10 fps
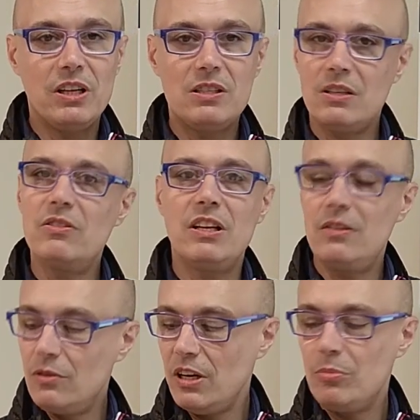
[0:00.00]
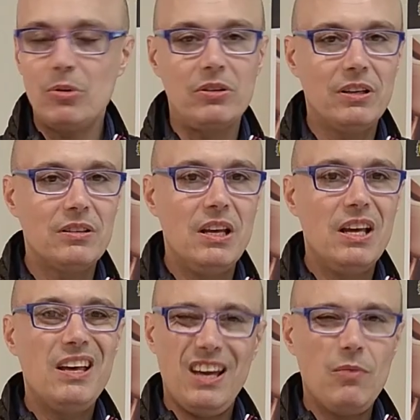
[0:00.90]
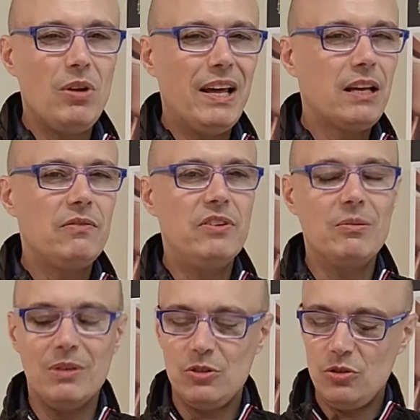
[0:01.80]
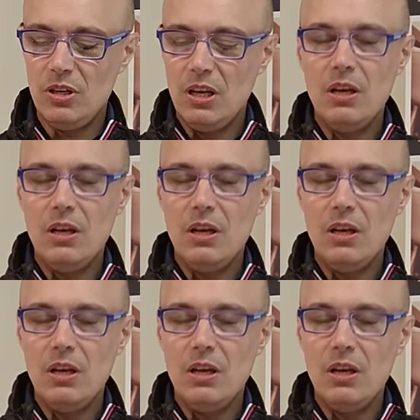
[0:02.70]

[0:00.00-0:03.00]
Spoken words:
It's a great product and we like it very much.